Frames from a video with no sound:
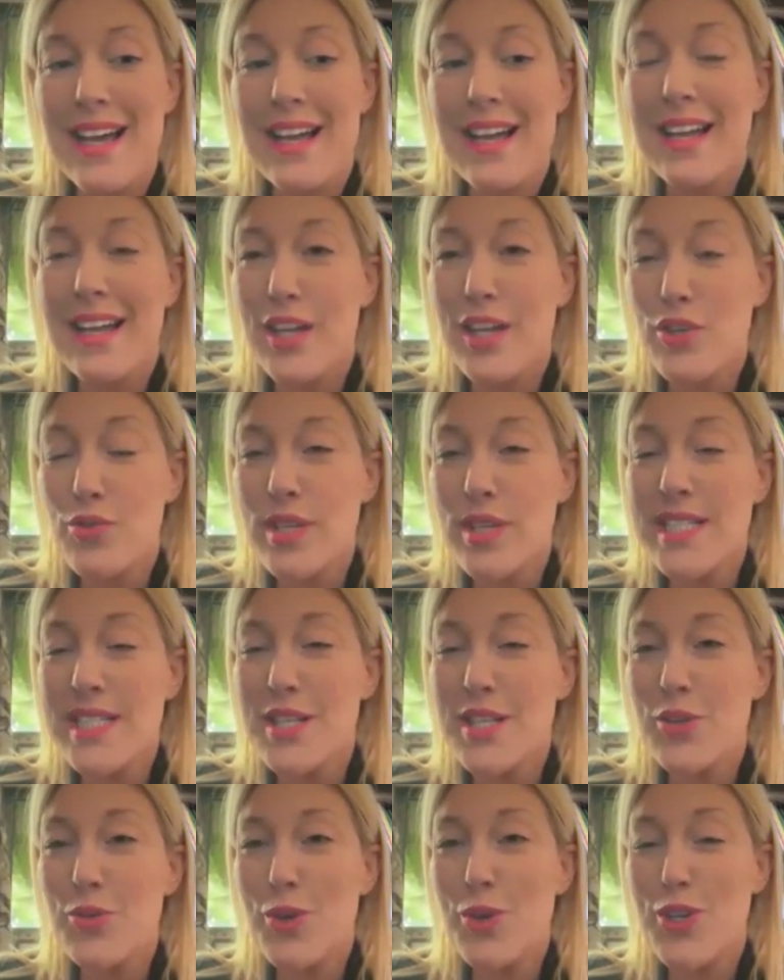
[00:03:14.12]
countries
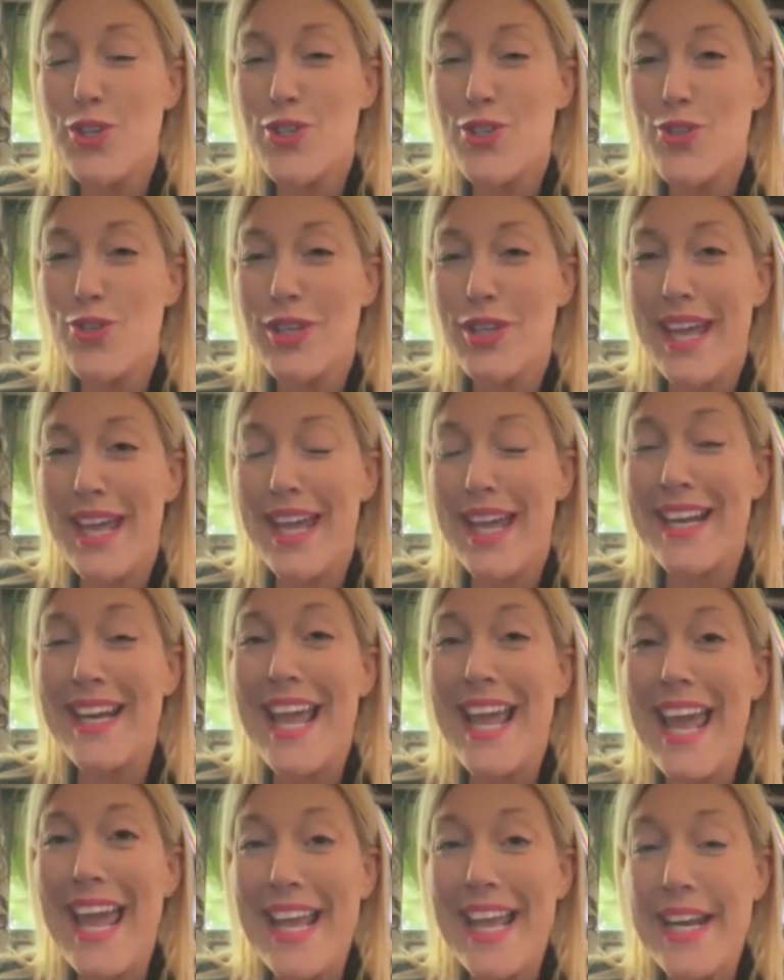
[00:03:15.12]
that wish to
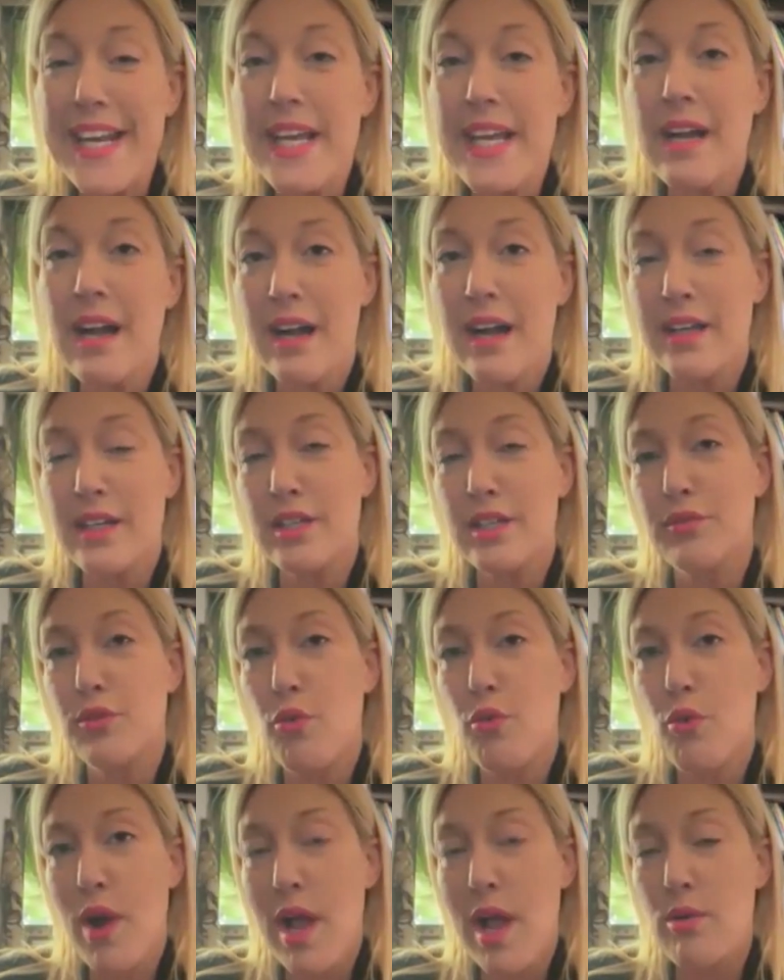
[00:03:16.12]
gain any kind of
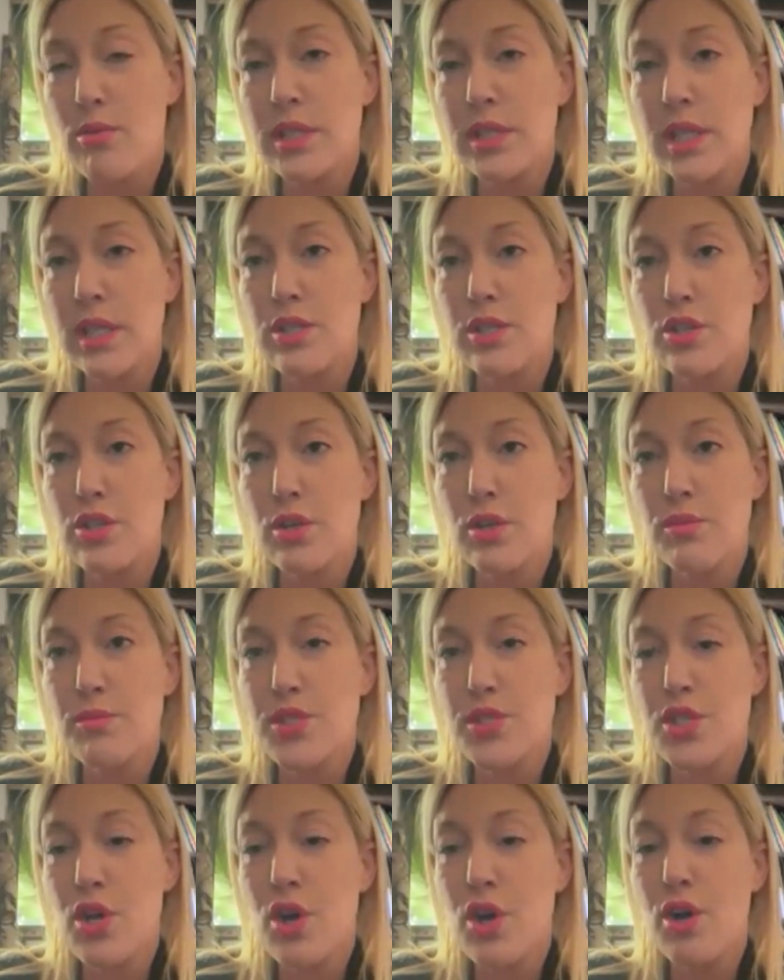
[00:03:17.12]
ground in
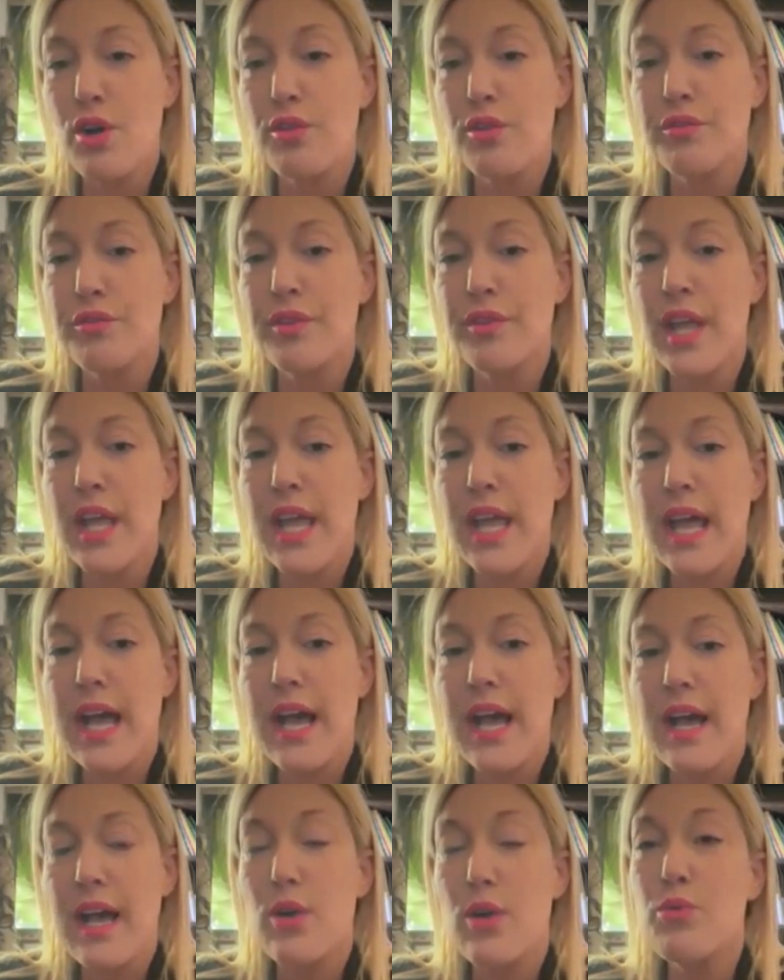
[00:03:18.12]
terms of
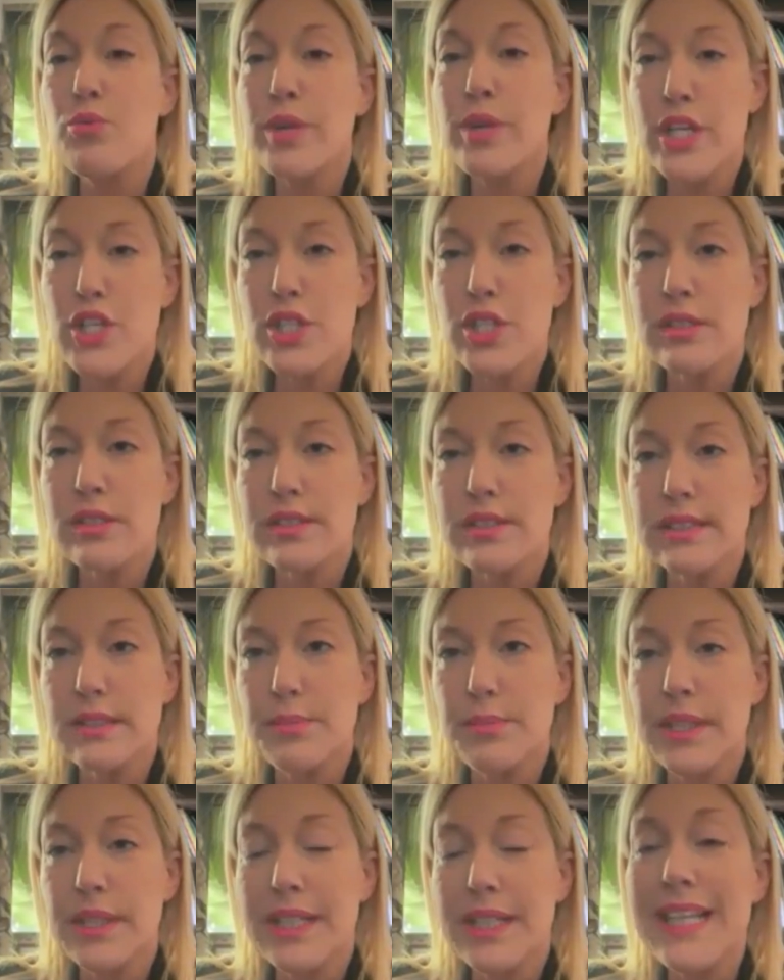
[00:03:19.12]
regional
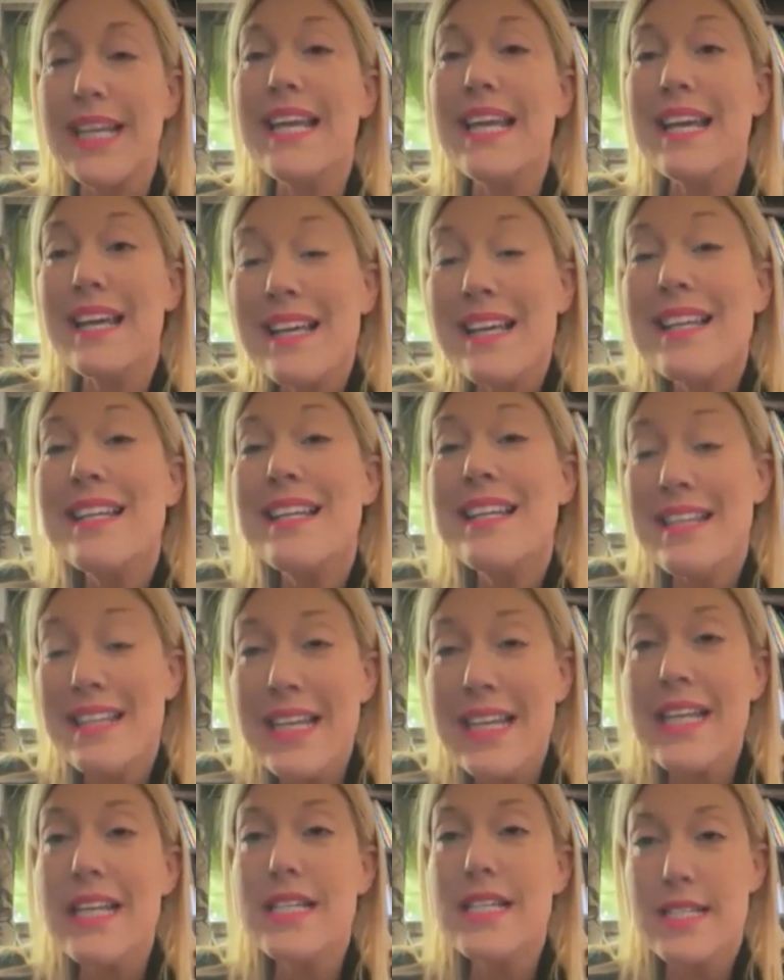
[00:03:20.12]
stability
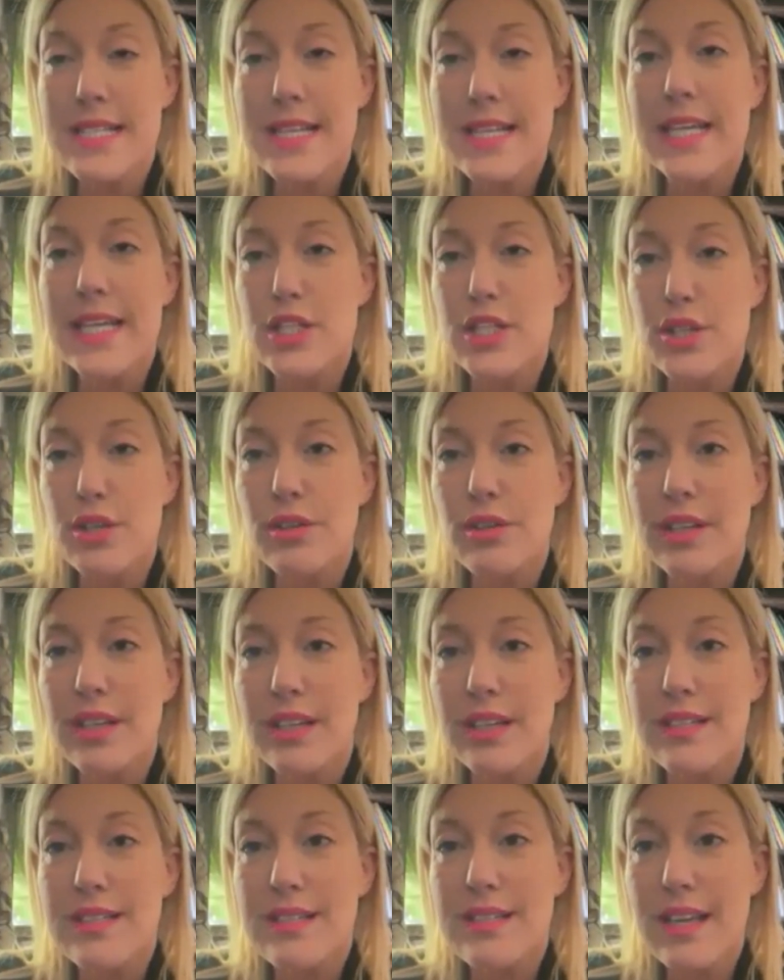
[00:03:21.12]
need to take Turkey
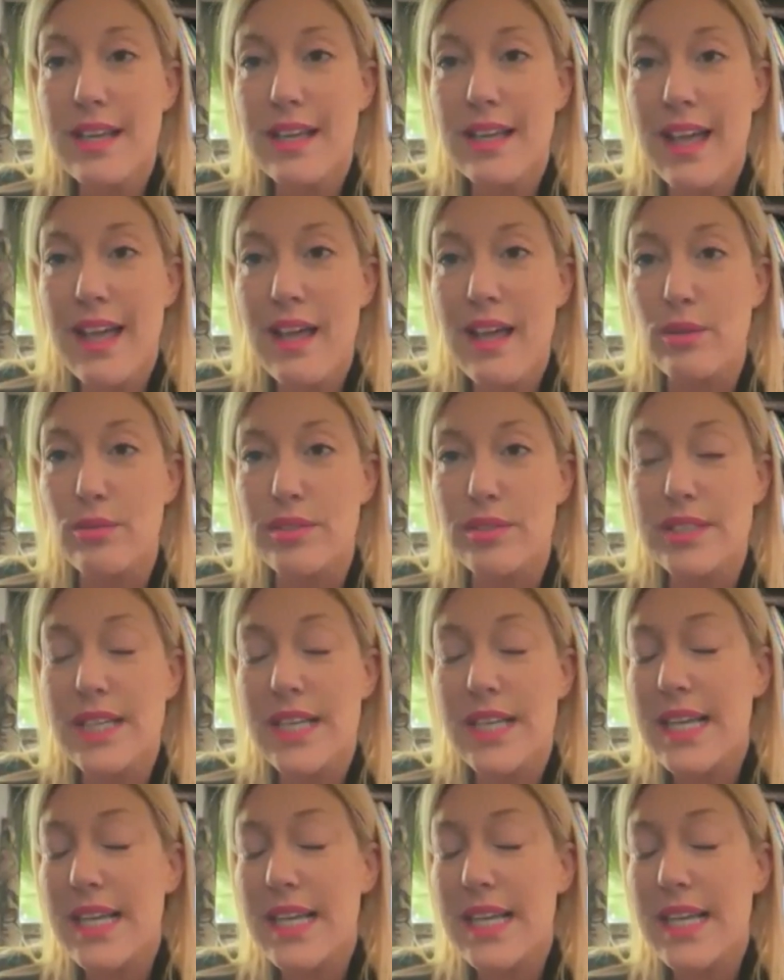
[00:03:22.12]
into account.